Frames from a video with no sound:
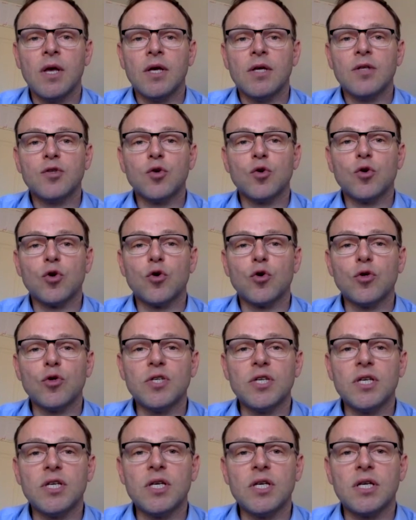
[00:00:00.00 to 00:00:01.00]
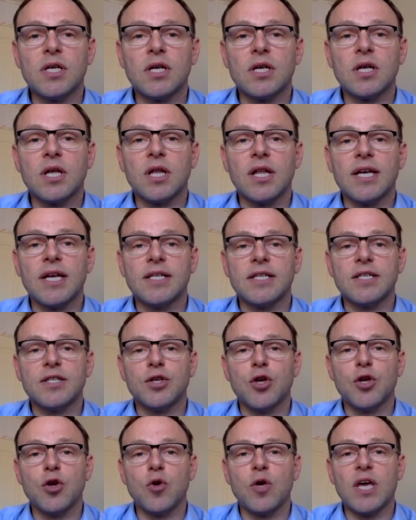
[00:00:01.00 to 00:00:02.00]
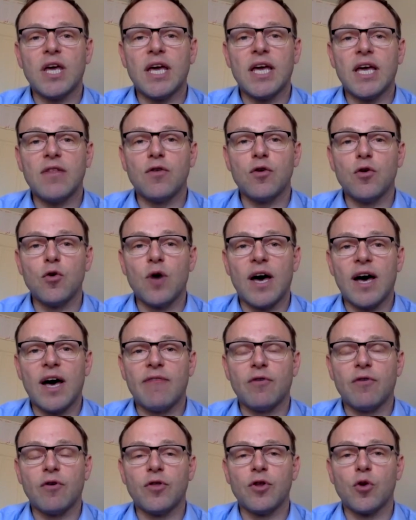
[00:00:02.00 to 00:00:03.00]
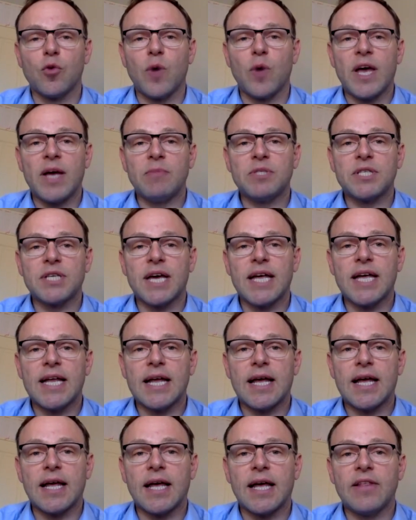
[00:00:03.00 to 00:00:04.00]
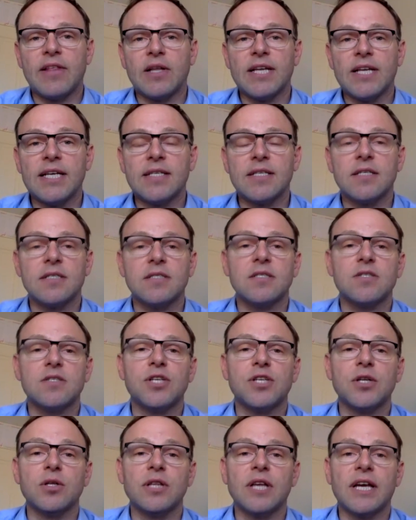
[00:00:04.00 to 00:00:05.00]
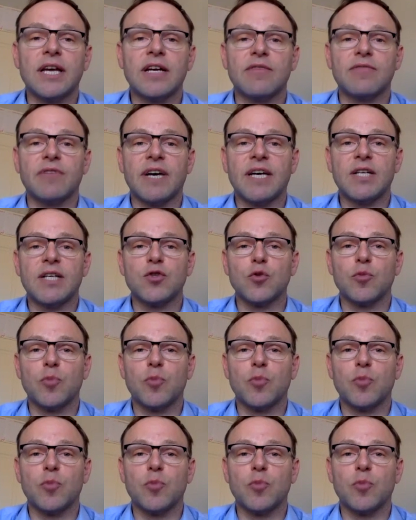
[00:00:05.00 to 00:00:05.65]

So Crohn's and Colitis UK do have on their website the latest shielding advice.